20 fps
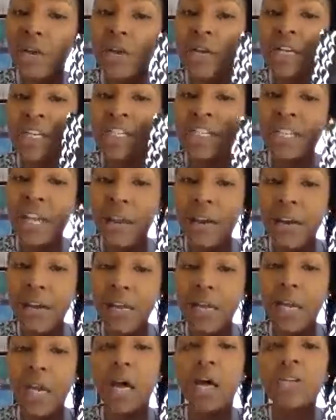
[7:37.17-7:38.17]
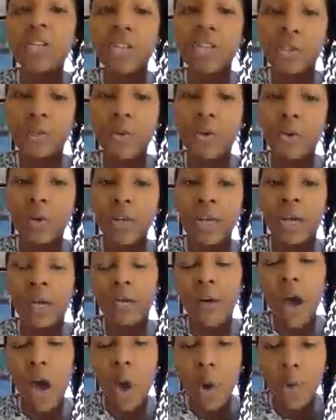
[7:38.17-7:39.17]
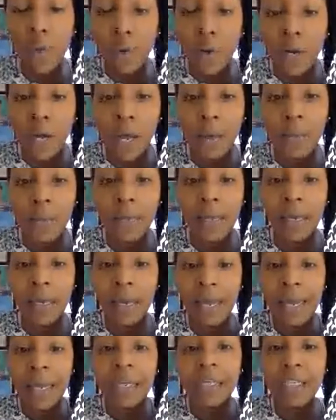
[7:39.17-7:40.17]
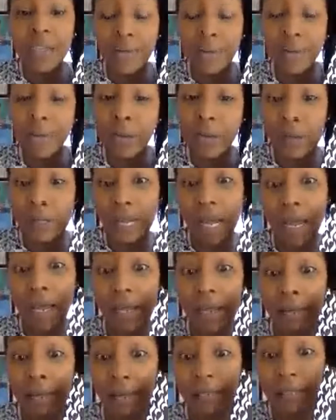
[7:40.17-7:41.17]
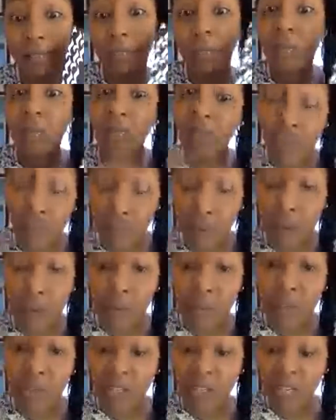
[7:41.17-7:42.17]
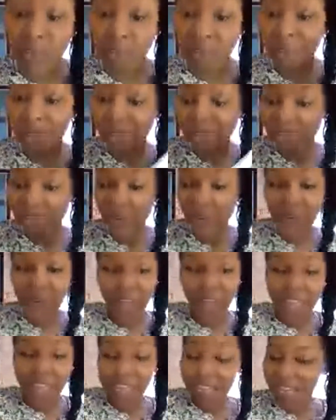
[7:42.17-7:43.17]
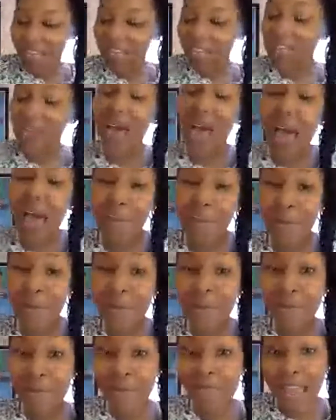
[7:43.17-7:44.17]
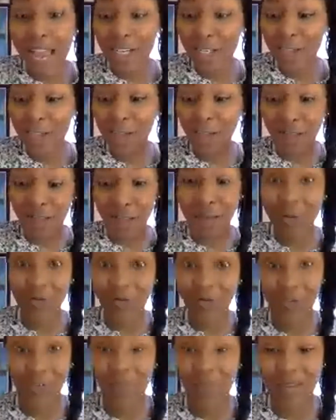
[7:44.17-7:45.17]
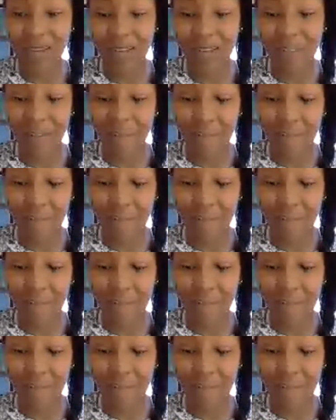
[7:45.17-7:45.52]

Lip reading: sharing a story of overcoming difficult times through poetry. Okay, so happy National Poetry Month.